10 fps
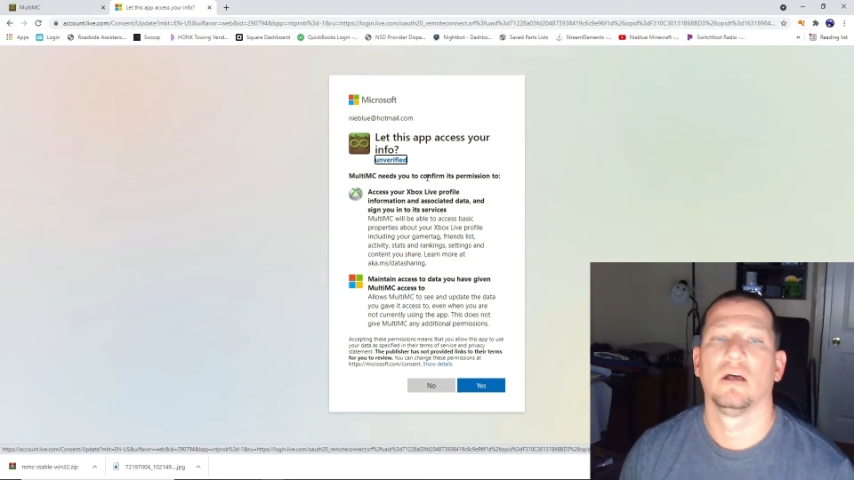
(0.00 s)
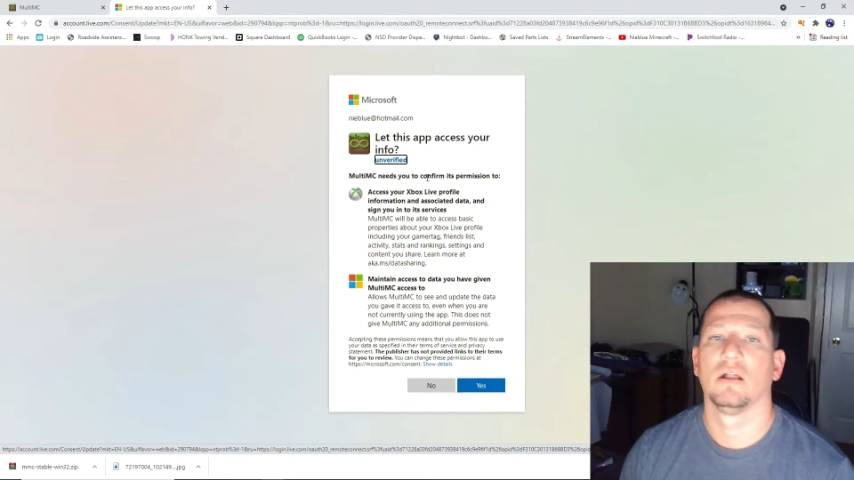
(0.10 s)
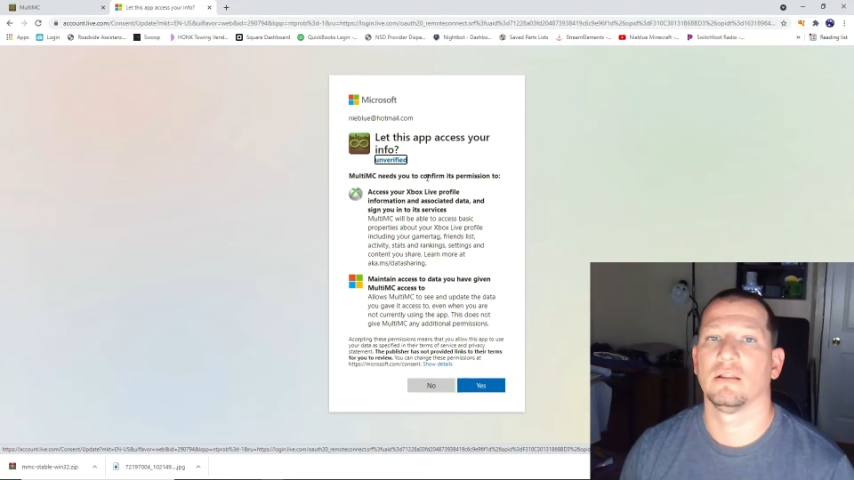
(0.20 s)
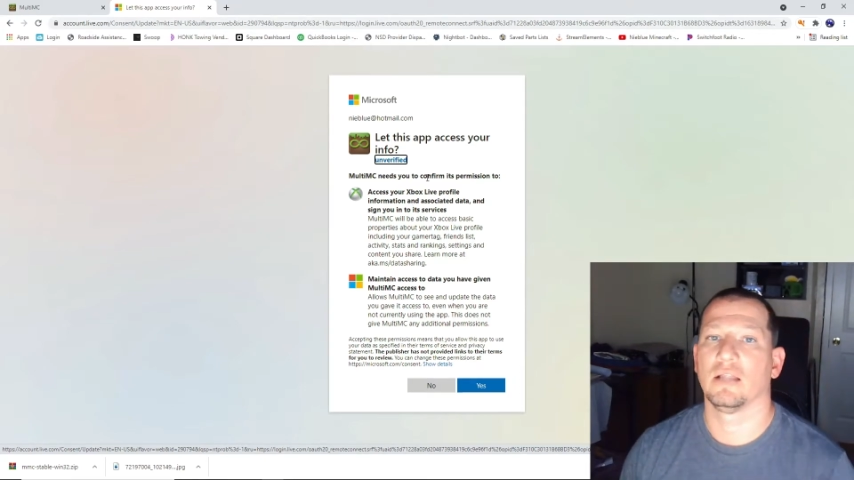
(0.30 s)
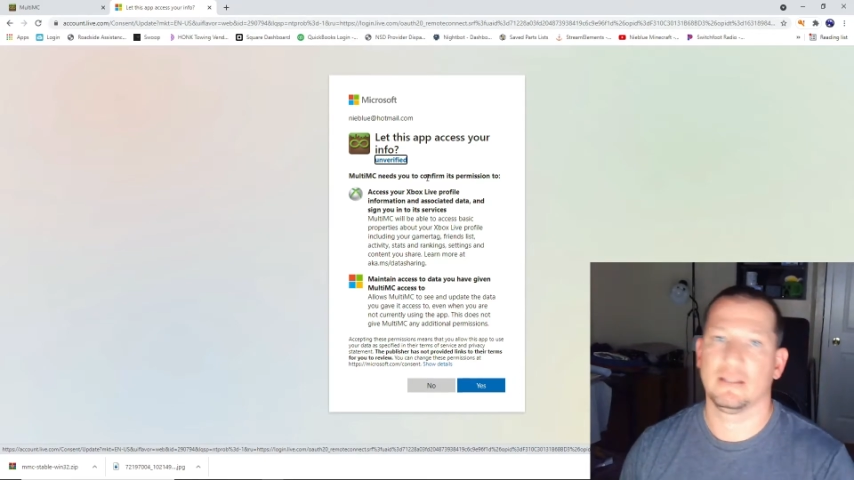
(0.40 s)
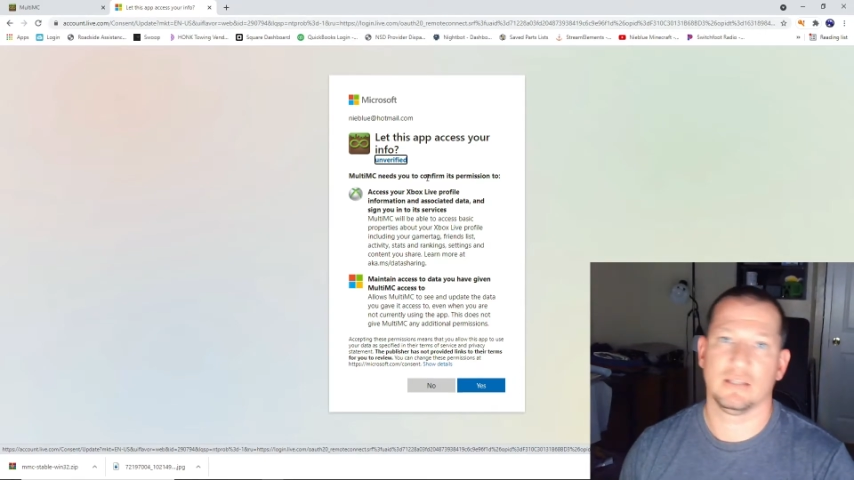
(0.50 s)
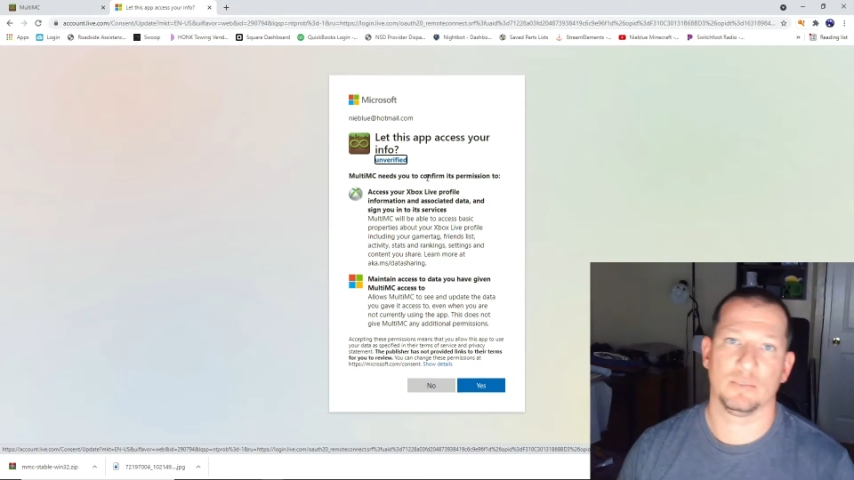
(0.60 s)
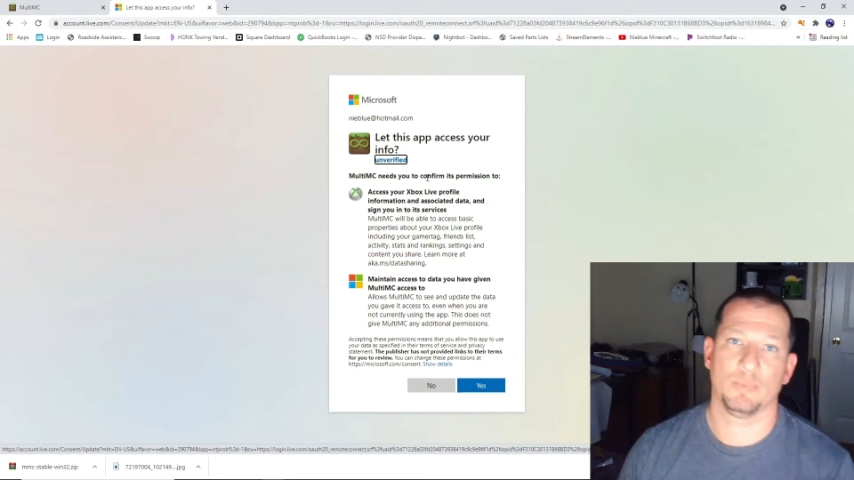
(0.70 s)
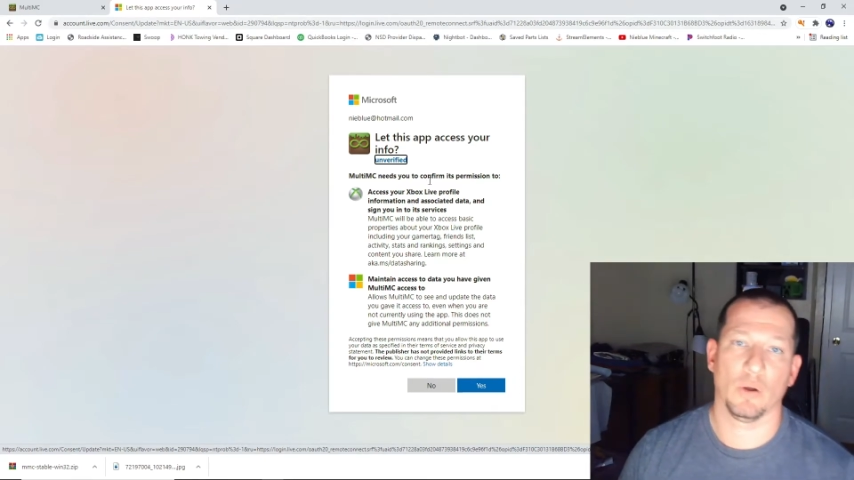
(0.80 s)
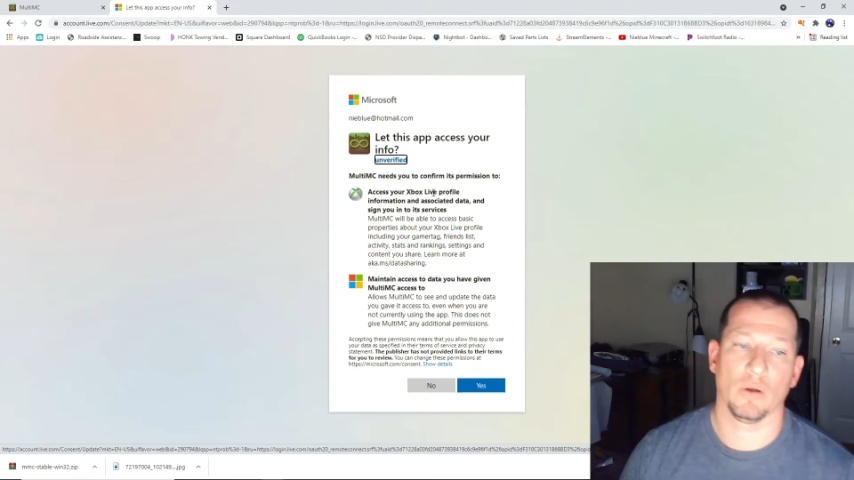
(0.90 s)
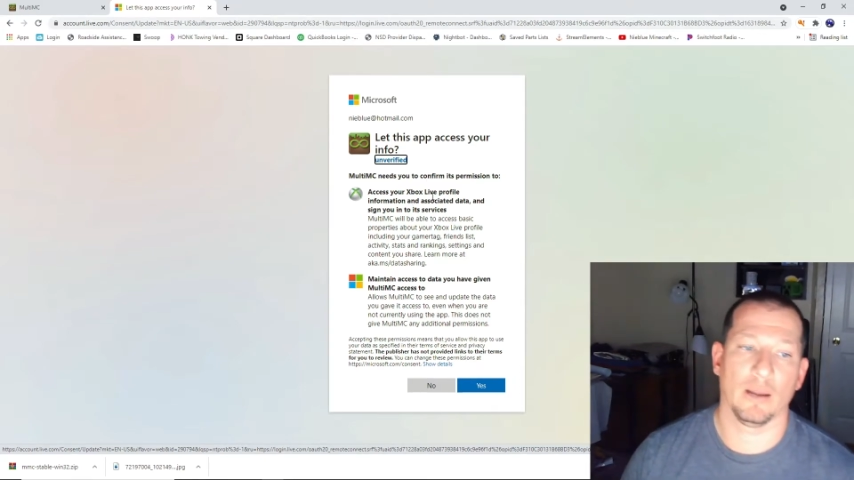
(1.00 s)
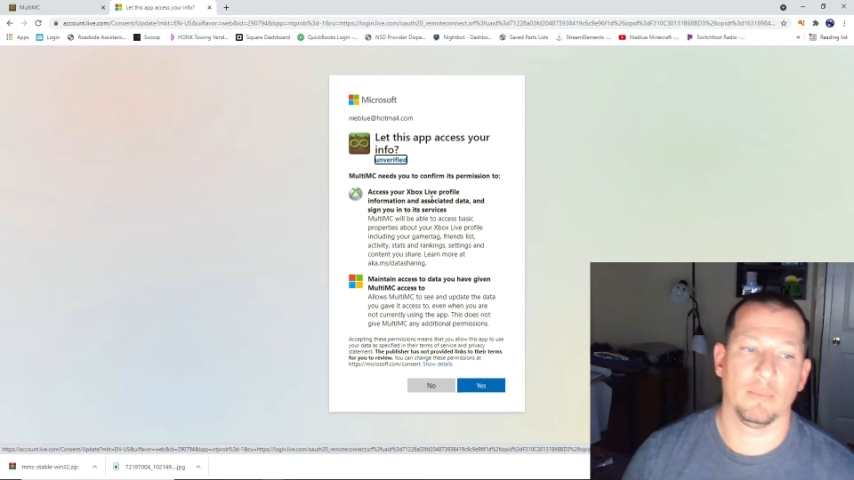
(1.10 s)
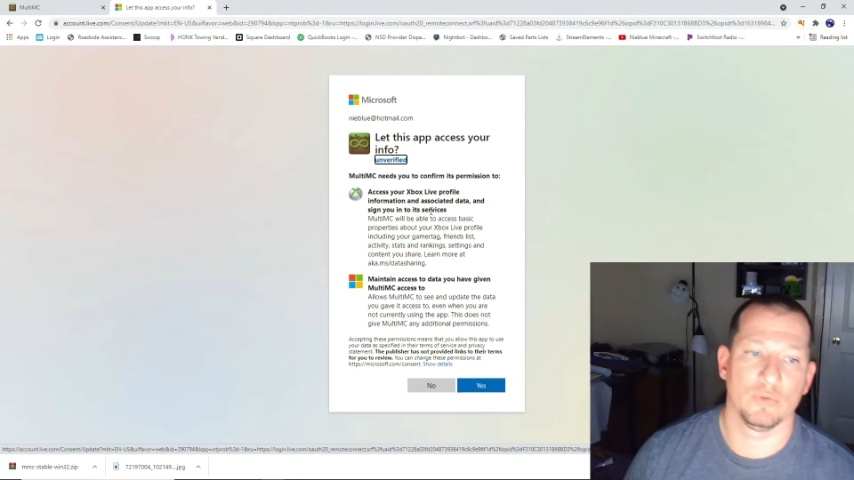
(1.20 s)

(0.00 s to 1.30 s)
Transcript: let this program